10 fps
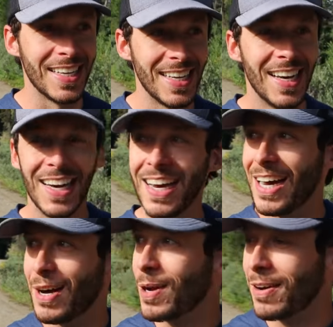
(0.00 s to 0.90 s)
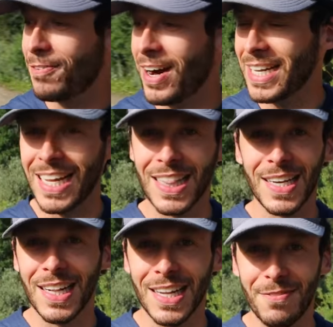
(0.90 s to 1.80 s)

And what a fun little